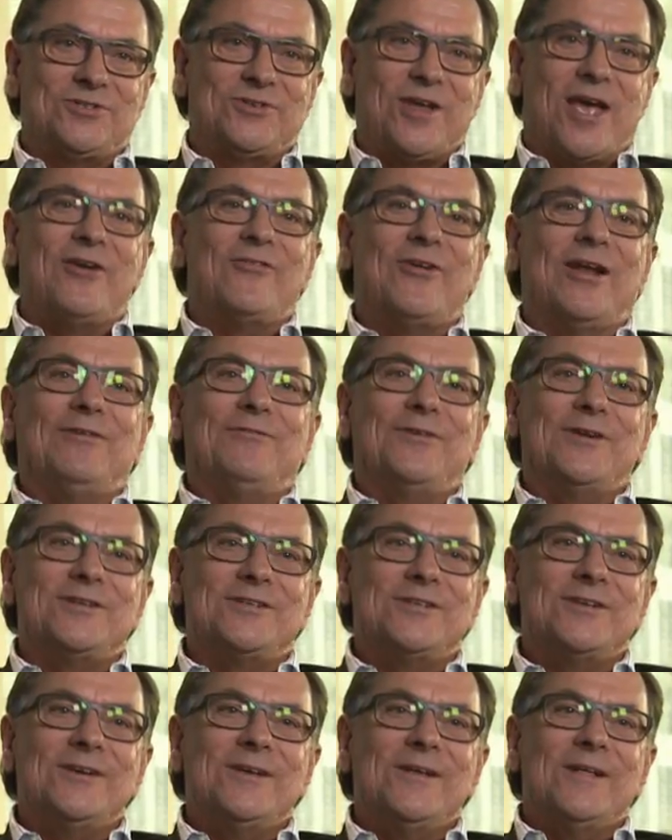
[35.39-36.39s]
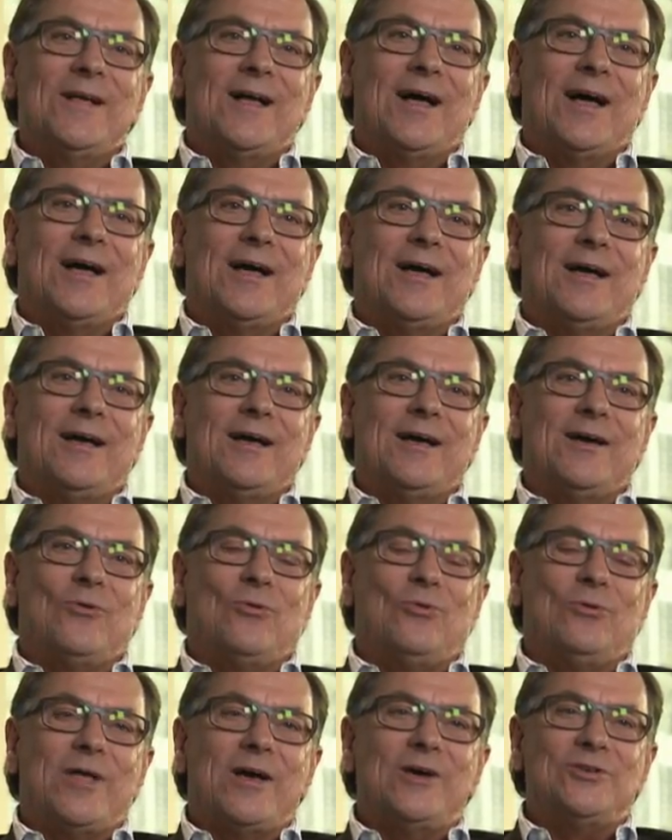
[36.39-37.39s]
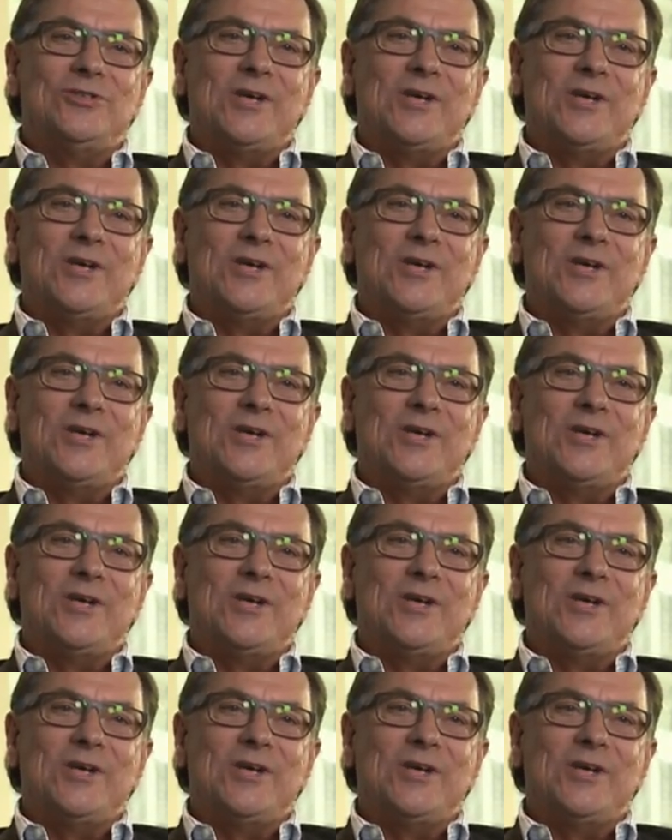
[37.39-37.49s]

stay relevant? Although